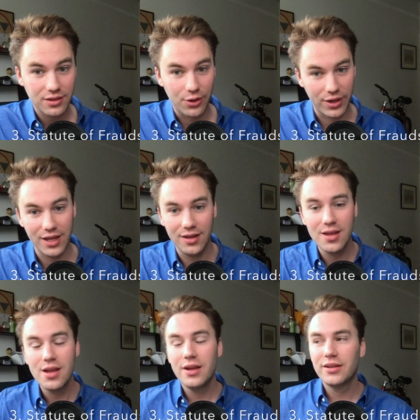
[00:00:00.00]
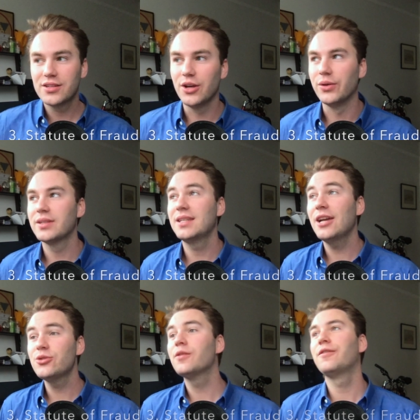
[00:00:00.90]
Okay, so the
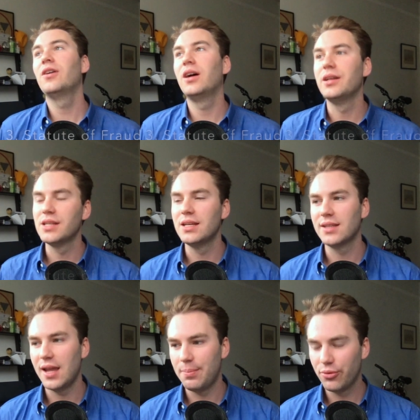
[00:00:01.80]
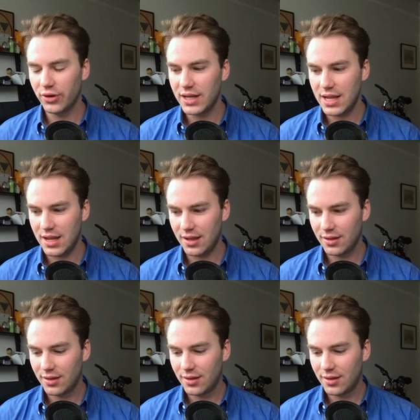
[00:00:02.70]
statute of frauds is a pretty,